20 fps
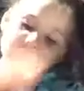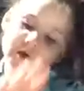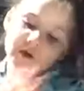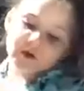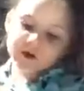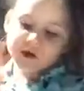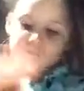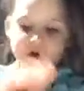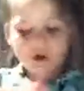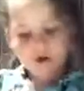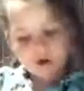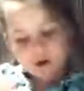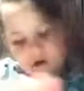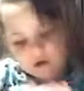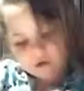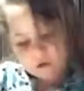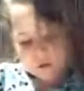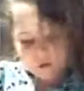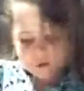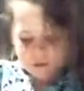
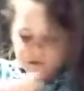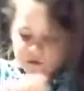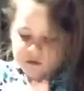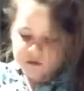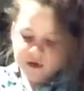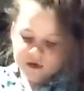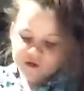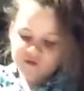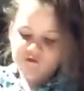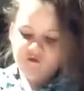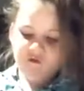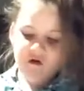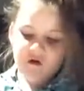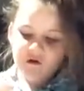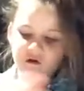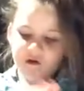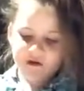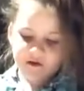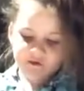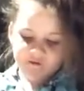So that's
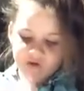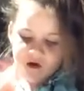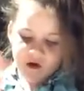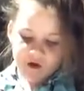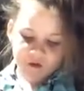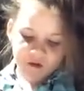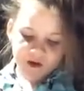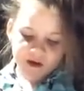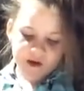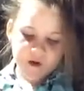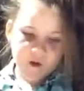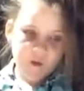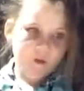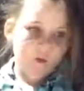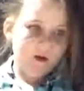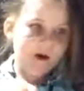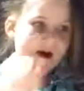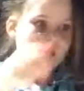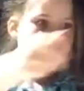what we will do.